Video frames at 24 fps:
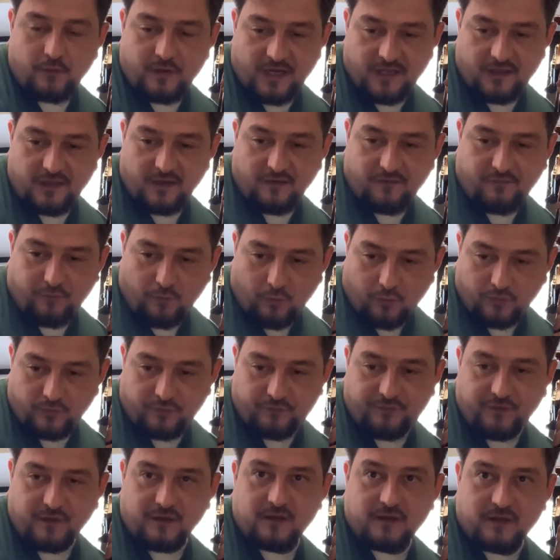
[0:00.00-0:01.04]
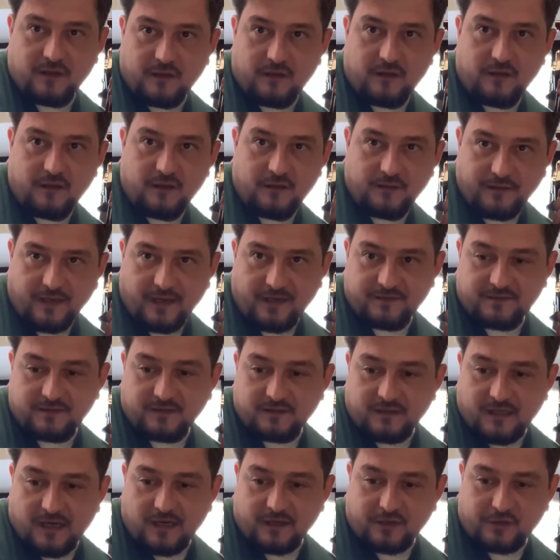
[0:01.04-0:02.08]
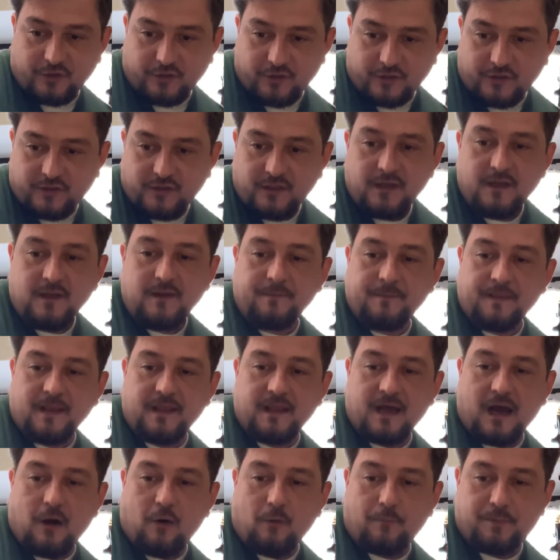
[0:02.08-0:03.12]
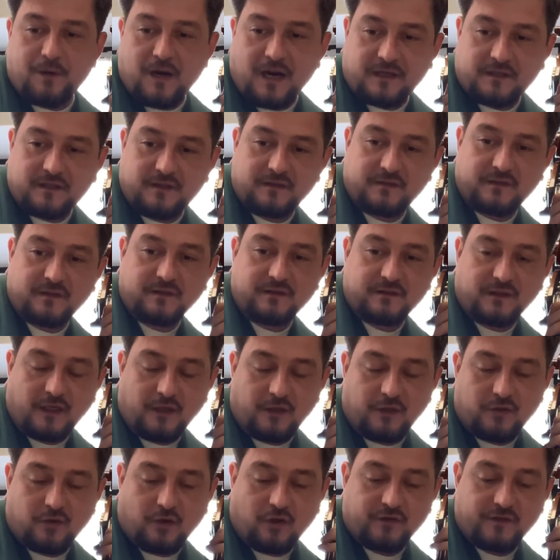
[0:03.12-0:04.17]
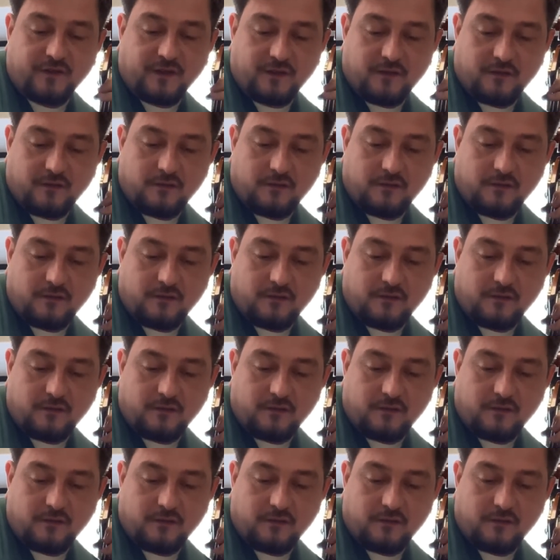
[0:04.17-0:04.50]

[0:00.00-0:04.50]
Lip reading: the fourth finger nice and accurate. Then I'll practice the string crossing,